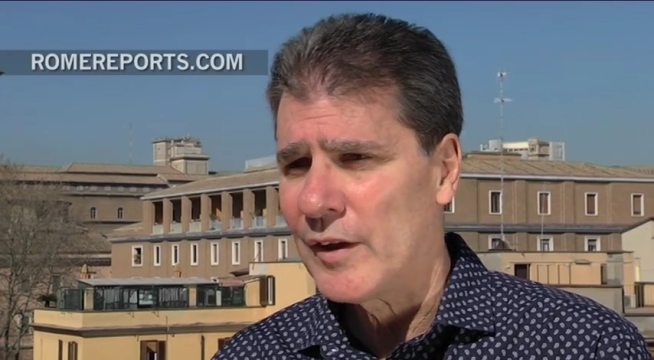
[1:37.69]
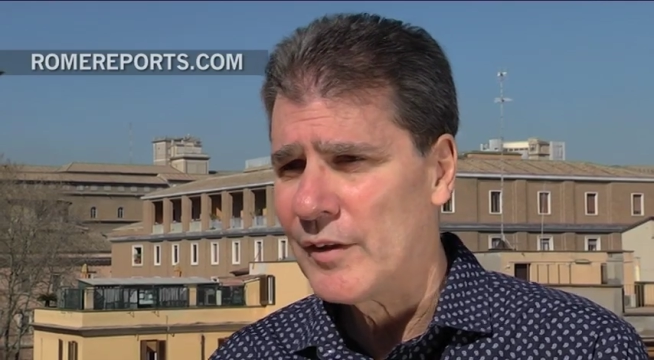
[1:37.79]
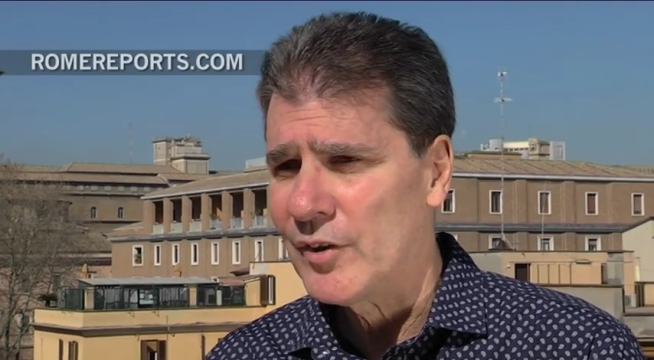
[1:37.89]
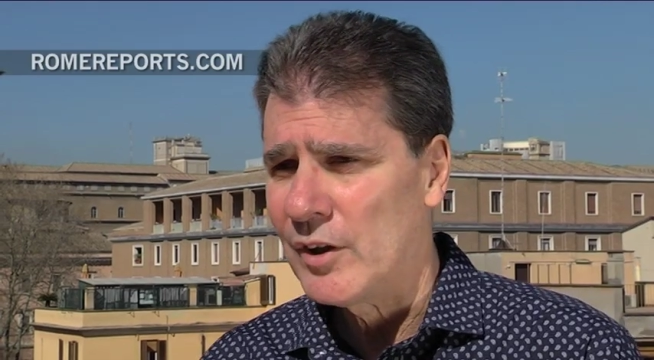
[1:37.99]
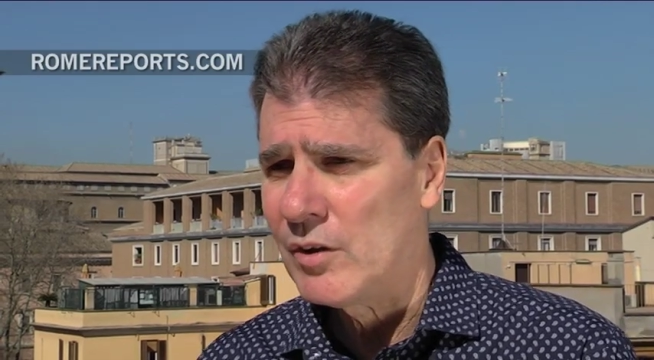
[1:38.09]
with
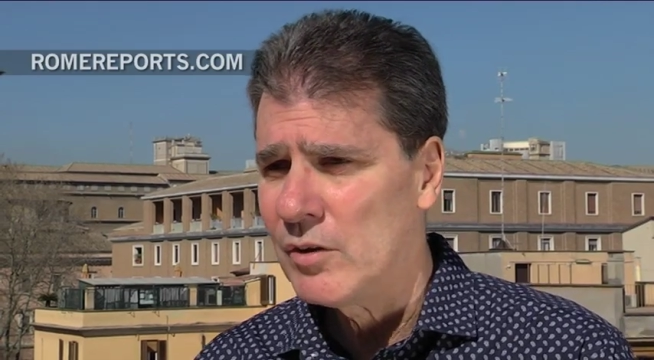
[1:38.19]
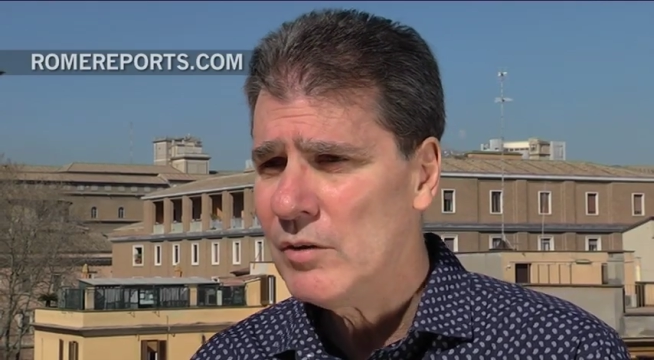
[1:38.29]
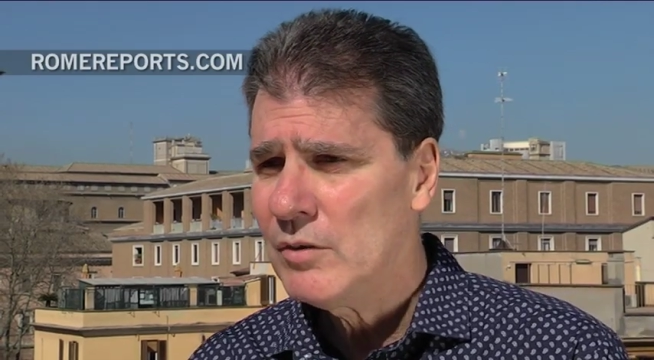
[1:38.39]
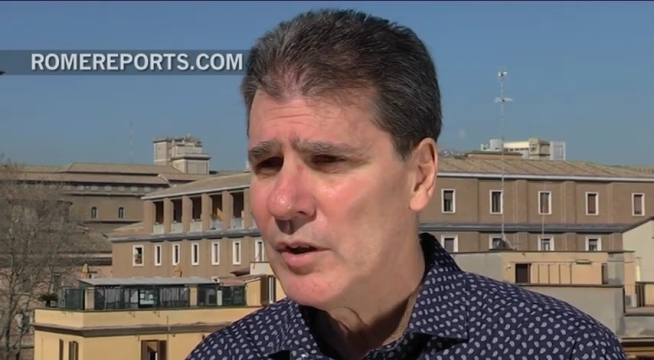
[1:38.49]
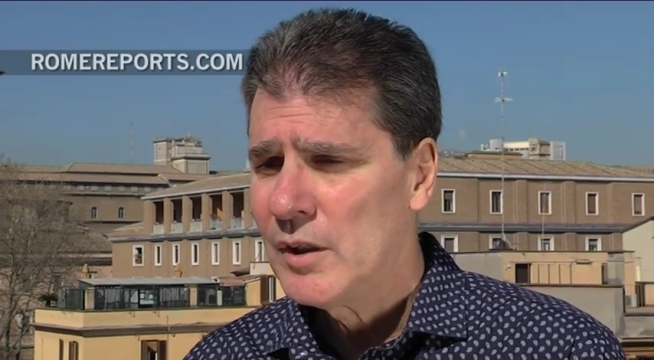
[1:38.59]
the
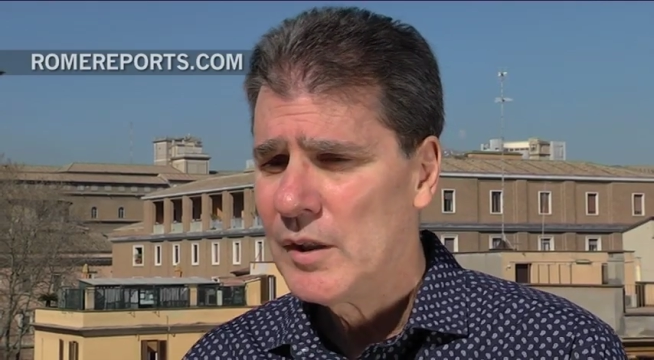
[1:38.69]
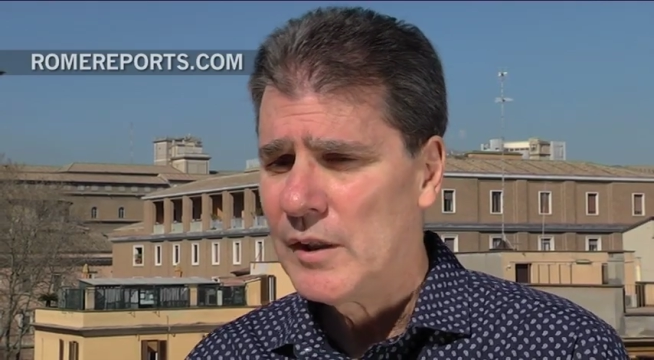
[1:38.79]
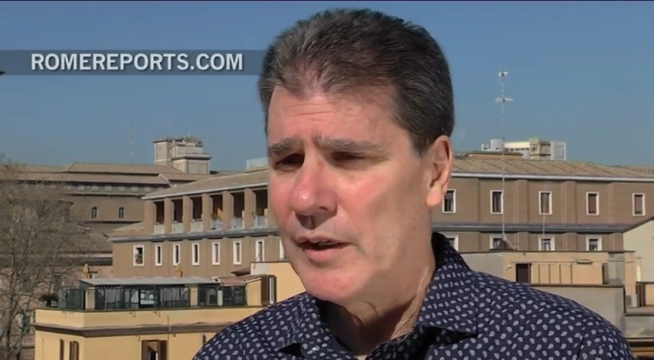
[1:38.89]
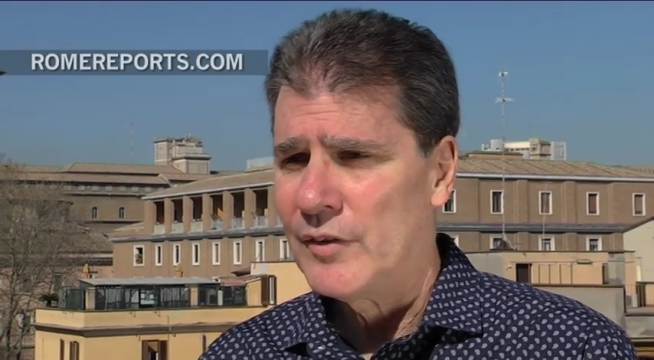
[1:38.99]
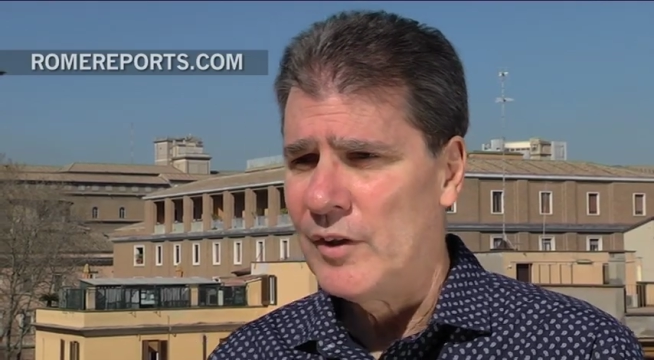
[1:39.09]
editorial
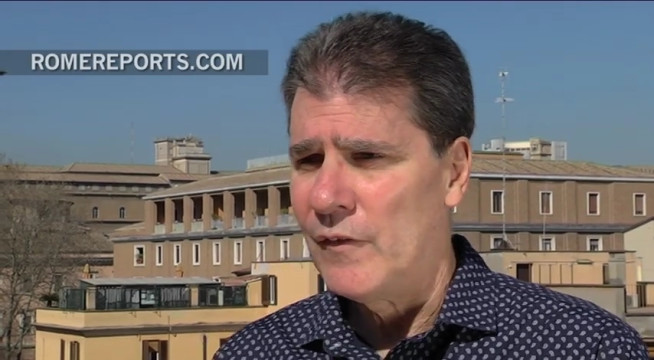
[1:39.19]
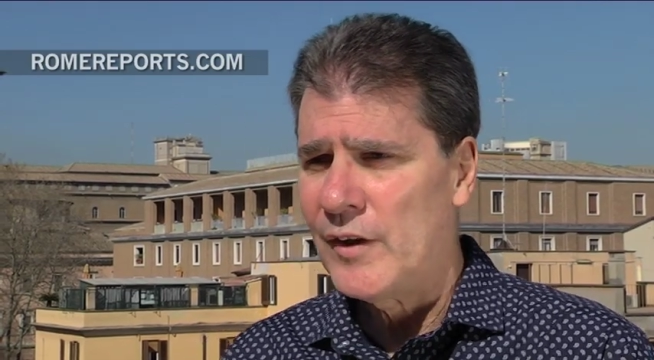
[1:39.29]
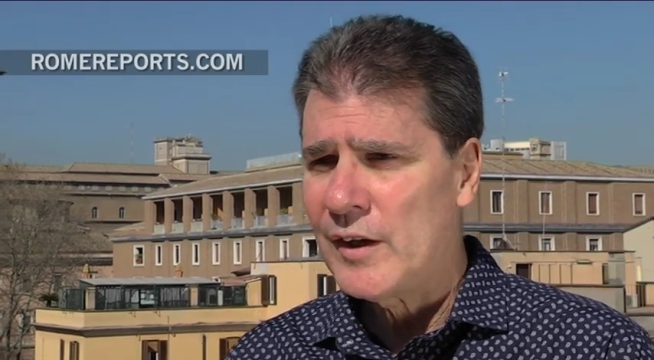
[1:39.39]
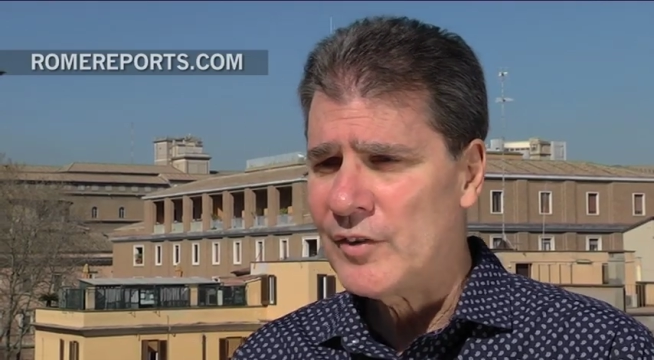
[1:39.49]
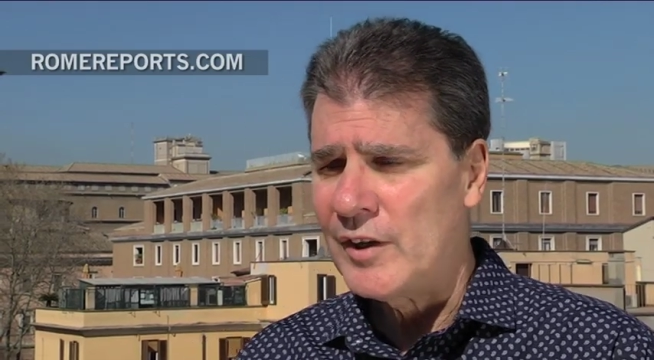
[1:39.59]
staff of the
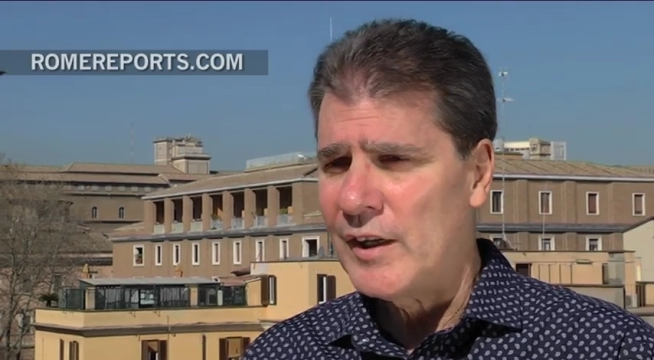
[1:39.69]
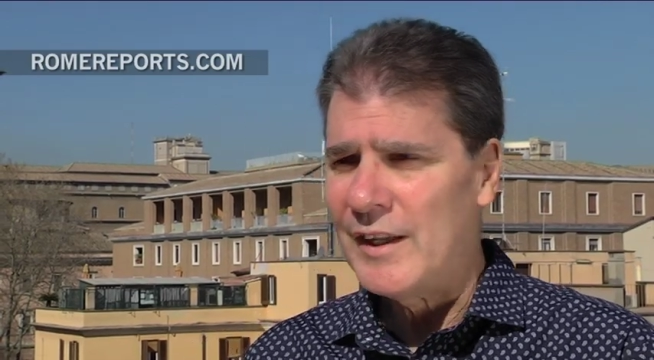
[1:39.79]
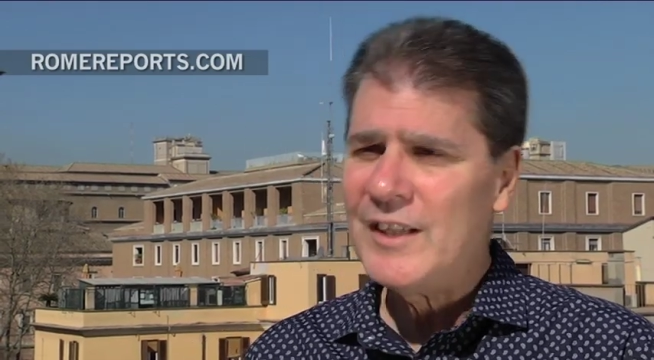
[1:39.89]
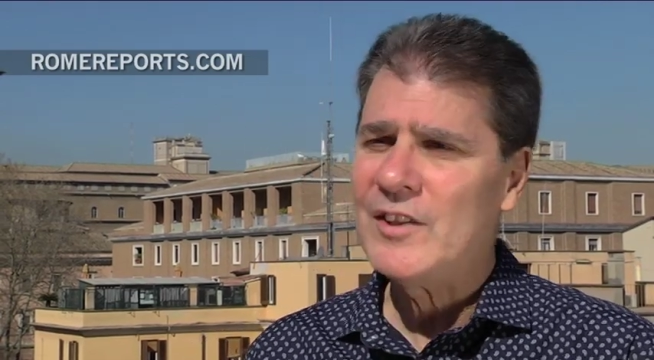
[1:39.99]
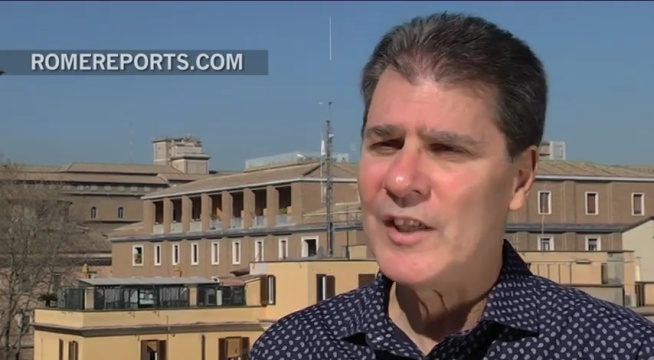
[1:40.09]
Osservatore
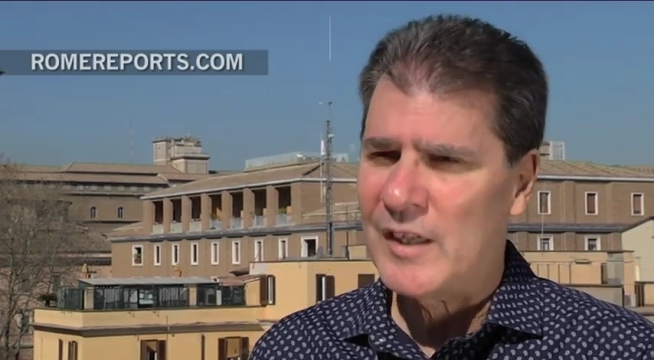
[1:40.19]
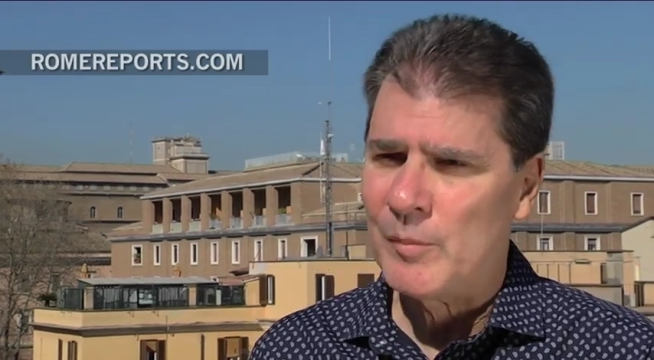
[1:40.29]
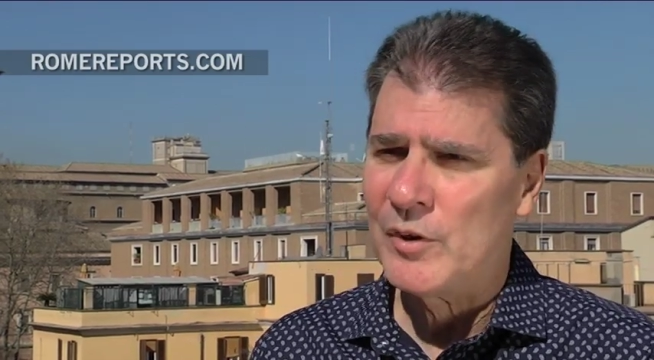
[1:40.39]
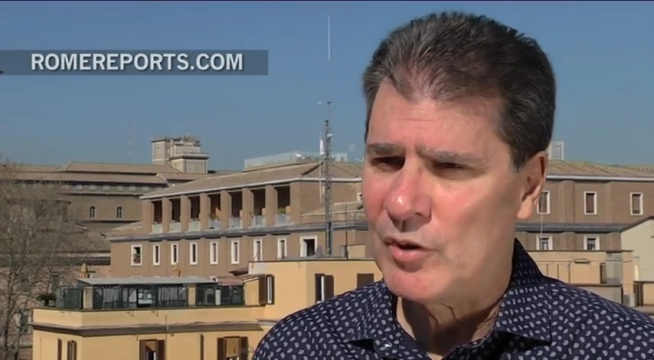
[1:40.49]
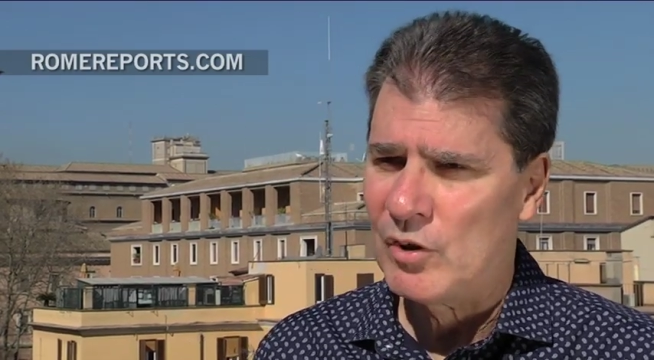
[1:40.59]
Romano
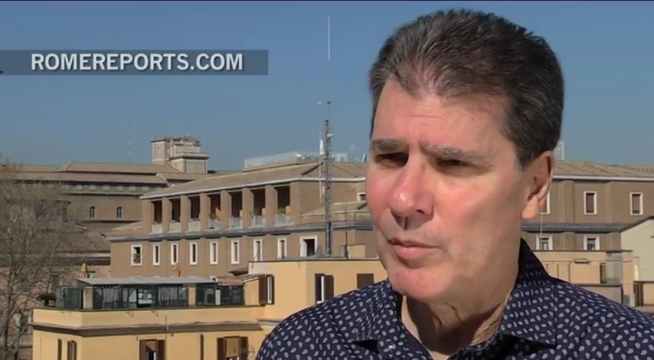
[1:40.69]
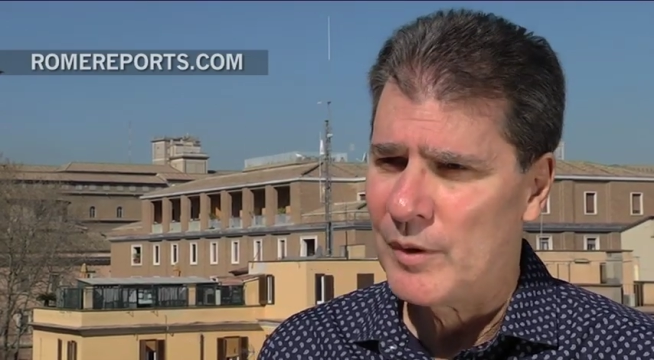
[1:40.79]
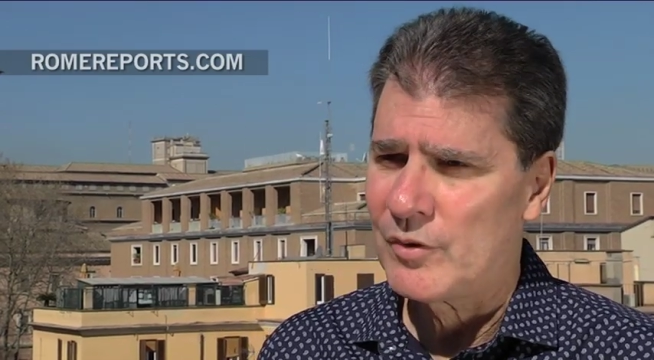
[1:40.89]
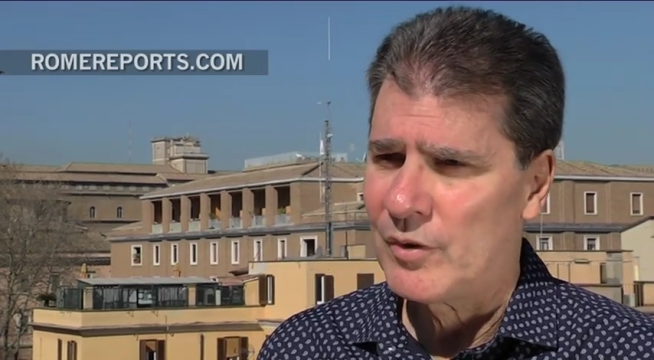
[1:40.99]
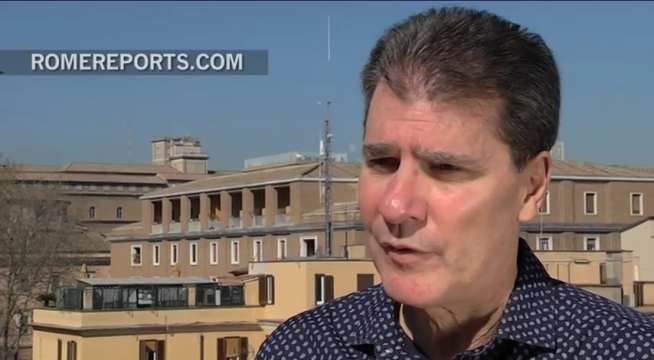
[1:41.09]
in the
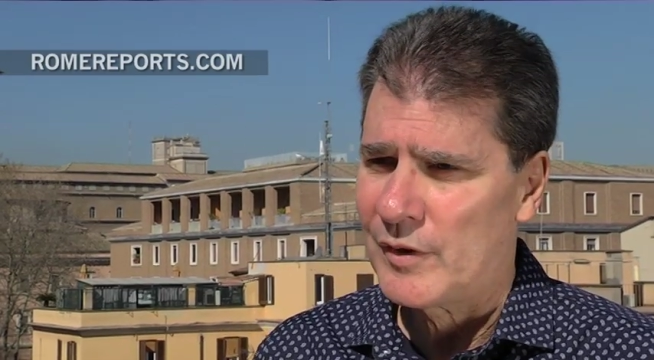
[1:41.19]
Vatican.